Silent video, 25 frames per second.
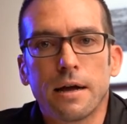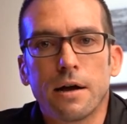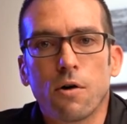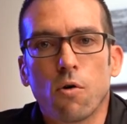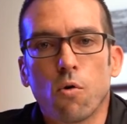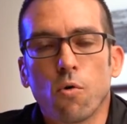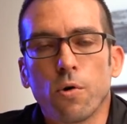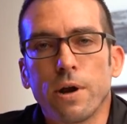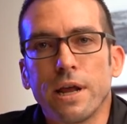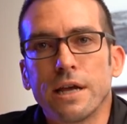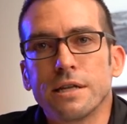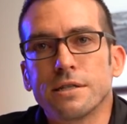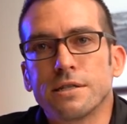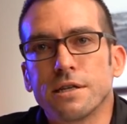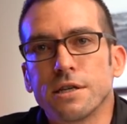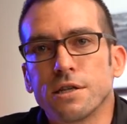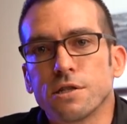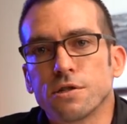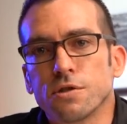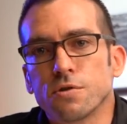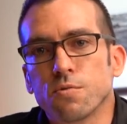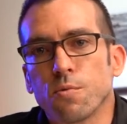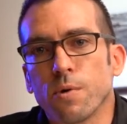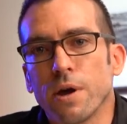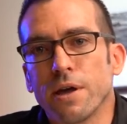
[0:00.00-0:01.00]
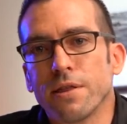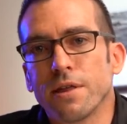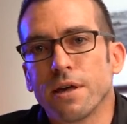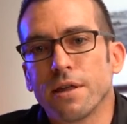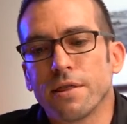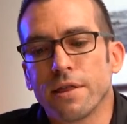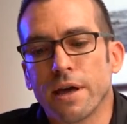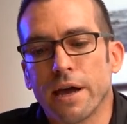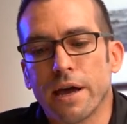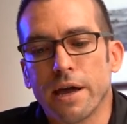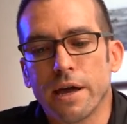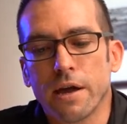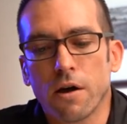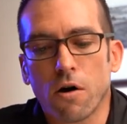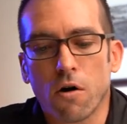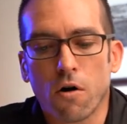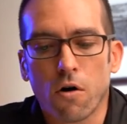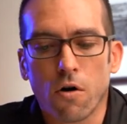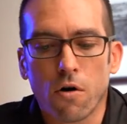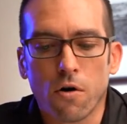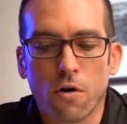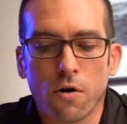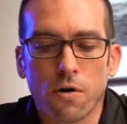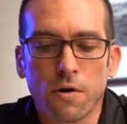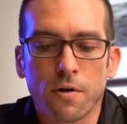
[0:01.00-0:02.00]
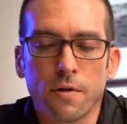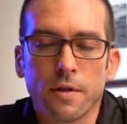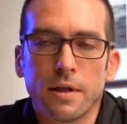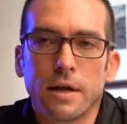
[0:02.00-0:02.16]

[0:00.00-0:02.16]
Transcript: audiences, whether they are